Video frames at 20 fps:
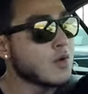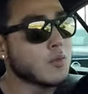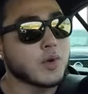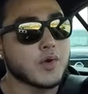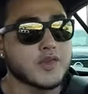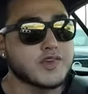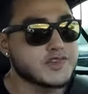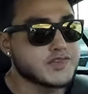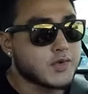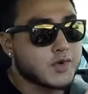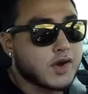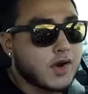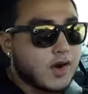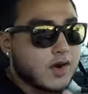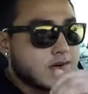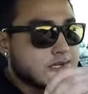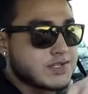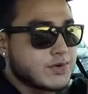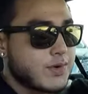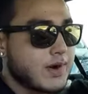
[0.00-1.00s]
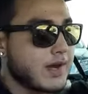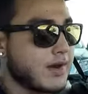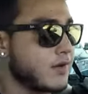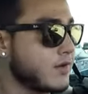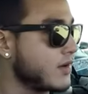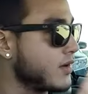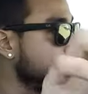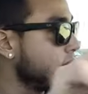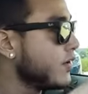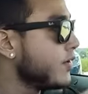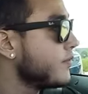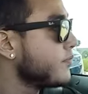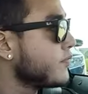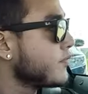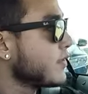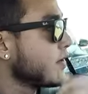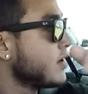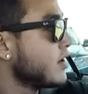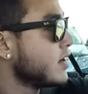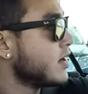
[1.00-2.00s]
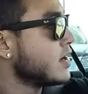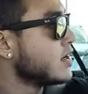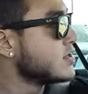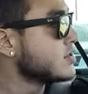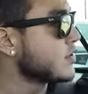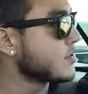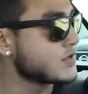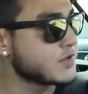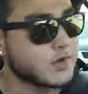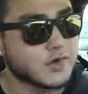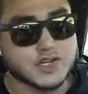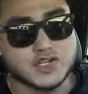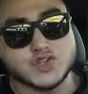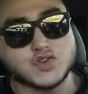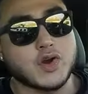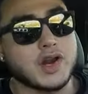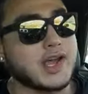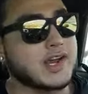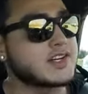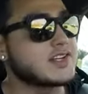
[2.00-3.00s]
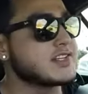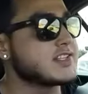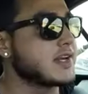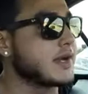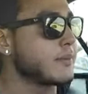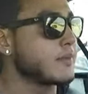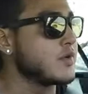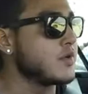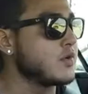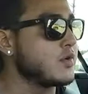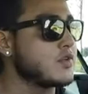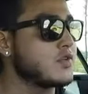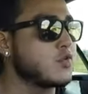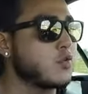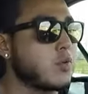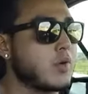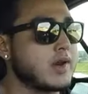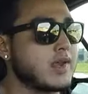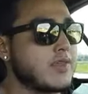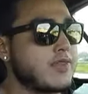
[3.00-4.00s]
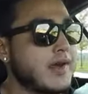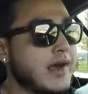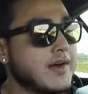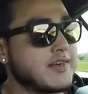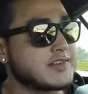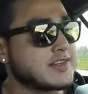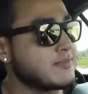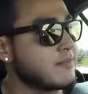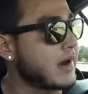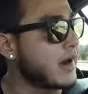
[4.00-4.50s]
where there's no cars around. So there's no distractions, and I'm gonna do a 20,000